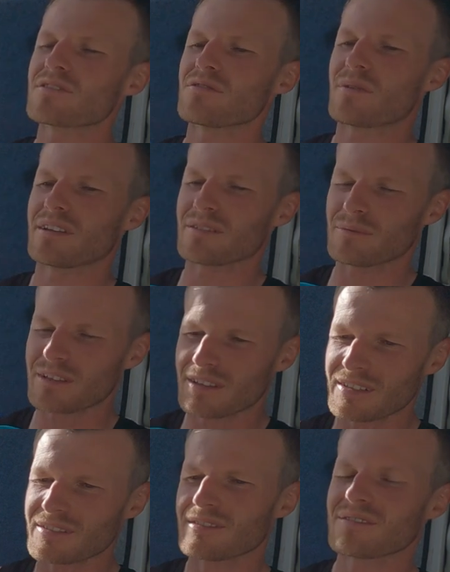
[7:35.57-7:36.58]
to
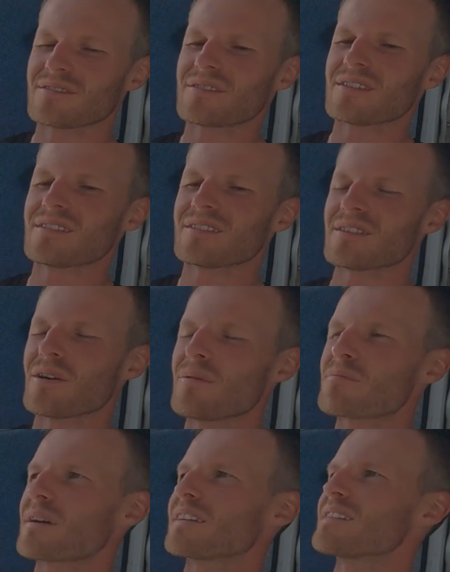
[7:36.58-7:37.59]
when the
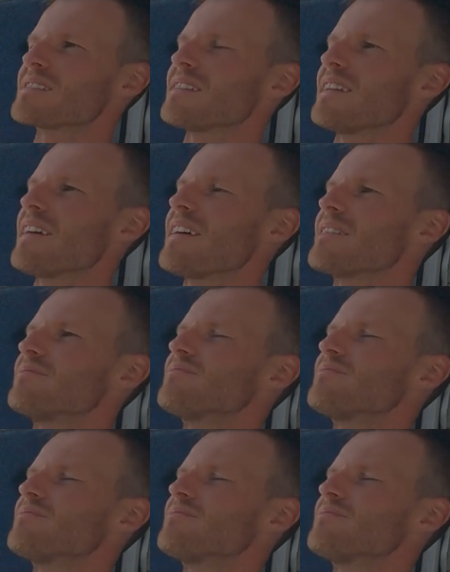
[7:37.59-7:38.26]
own brand isn't there.